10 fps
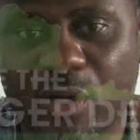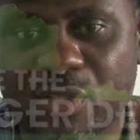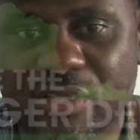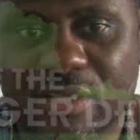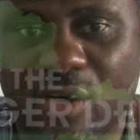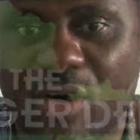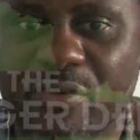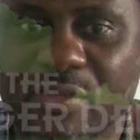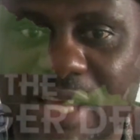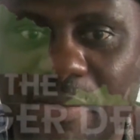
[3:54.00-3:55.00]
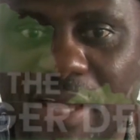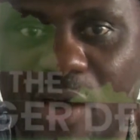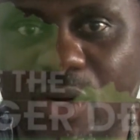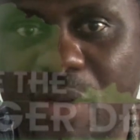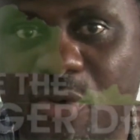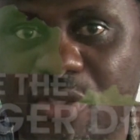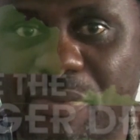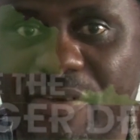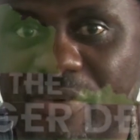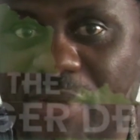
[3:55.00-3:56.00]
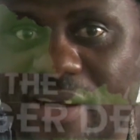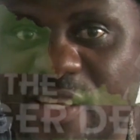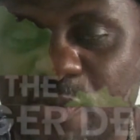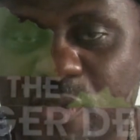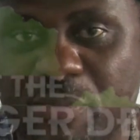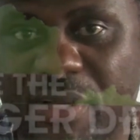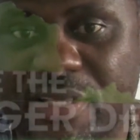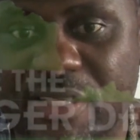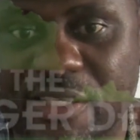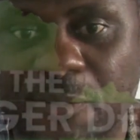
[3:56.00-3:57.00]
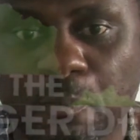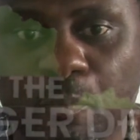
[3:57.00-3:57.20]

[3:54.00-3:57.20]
but oftentimes they are unable to perform their responsibilities